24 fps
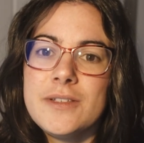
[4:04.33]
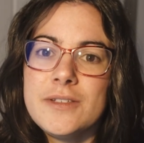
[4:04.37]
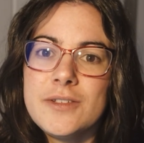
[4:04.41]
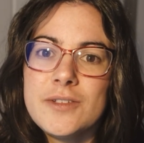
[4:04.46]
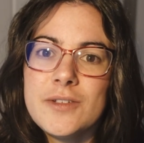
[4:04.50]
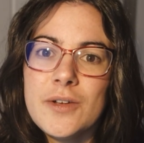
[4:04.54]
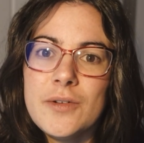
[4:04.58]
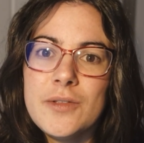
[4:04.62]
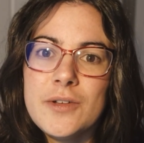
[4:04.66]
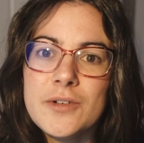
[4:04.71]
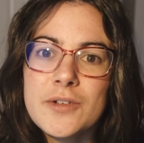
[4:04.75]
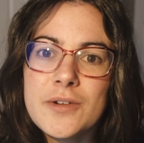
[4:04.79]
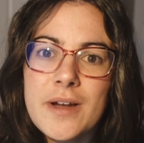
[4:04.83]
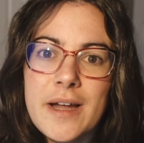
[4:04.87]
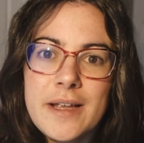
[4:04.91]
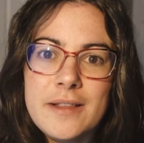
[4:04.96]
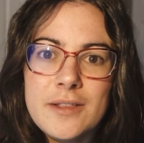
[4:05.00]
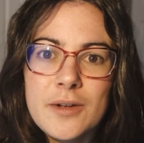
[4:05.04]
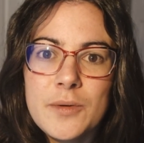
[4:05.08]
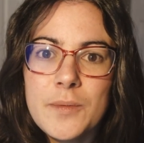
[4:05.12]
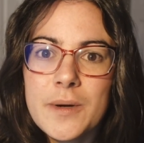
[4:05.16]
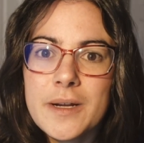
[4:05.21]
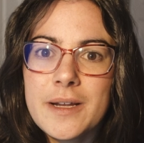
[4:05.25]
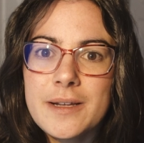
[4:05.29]
So
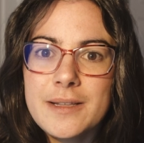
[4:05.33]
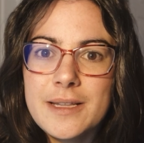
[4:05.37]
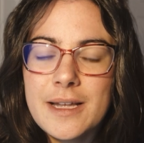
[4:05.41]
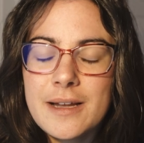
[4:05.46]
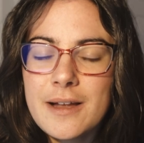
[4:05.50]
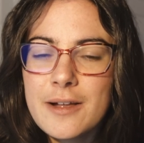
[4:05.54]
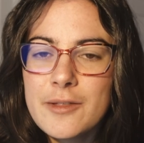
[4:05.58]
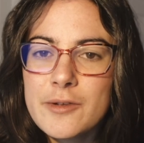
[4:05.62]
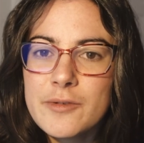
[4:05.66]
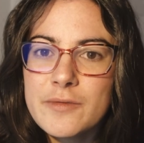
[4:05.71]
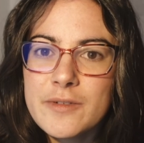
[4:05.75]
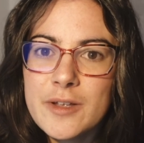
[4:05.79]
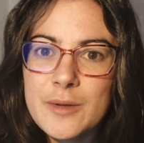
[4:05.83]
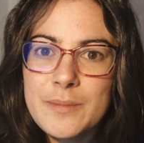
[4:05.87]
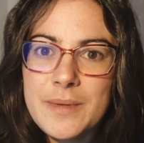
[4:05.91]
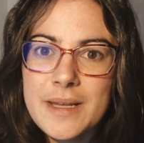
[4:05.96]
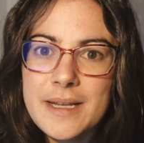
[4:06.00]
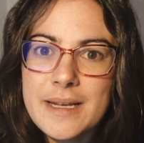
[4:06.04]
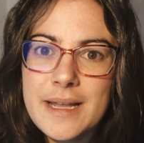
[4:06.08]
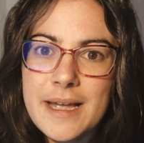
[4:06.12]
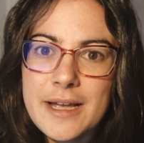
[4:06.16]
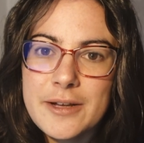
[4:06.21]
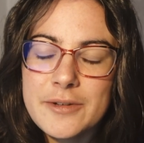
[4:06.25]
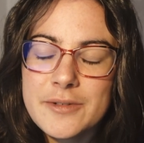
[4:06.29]
they're working on that color film
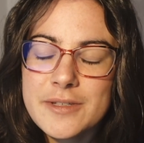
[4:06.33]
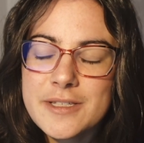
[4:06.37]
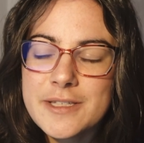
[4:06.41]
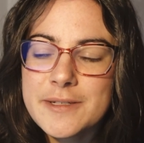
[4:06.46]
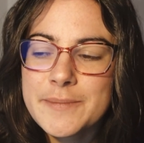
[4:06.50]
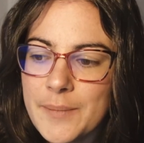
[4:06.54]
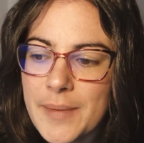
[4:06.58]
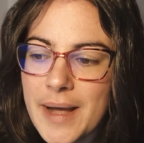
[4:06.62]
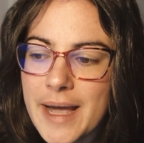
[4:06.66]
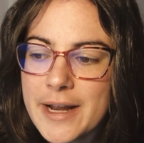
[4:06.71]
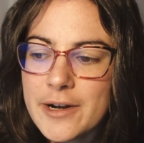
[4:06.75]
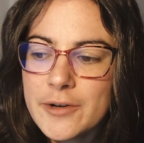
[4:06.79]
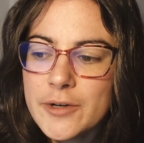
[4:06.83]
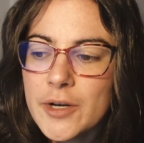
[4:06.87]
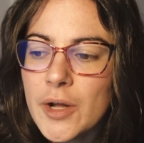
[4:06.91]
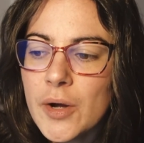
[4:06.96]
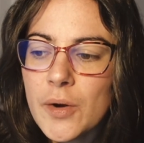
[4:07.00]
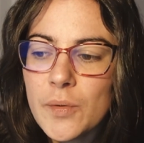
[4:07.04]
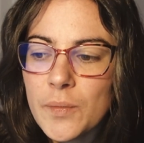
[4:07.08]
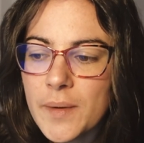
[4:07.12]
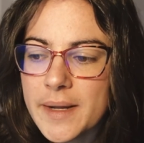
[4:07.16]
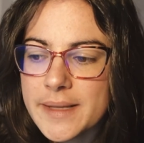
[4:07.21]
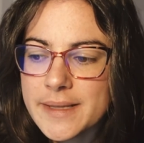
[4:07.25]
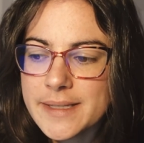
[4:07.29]
in-house. I don't
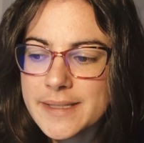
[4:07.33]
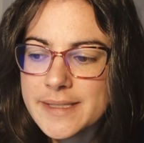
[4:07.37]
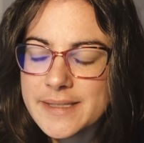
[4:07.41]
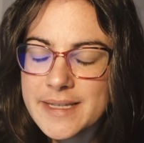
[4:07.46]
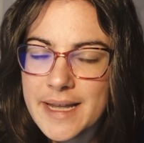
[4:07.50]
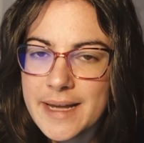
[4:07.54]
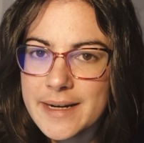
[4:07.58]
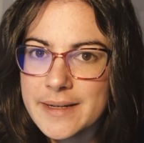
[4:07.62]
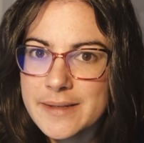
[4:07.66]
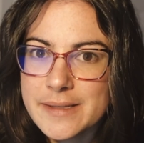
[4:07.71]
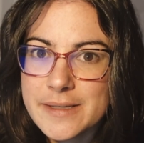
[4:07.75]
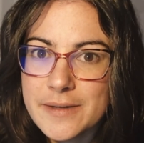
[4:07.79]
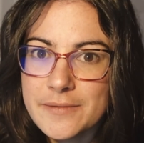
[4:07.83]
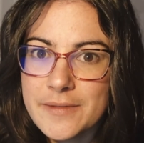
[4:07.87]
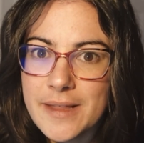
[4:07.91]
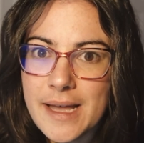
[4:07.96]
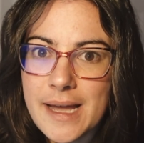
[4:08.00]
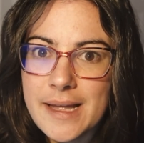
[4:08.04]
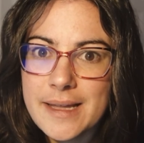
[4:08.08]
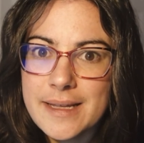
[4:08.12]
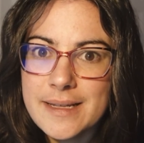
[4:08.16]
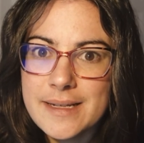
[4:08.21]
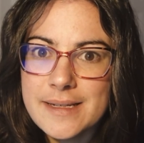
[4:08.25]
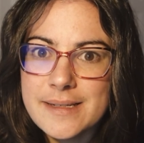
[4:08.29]
know what the status of
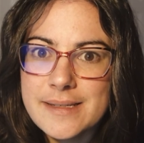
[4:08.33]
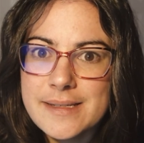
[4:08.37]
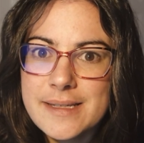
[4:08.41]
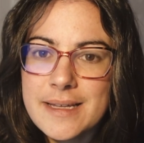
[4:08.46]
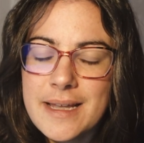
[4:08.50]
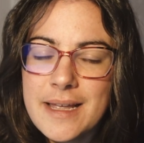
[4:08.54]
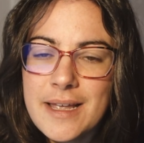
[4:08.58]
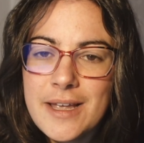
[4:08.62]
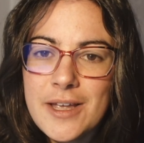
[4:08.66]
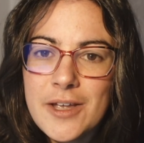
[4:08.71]
that is.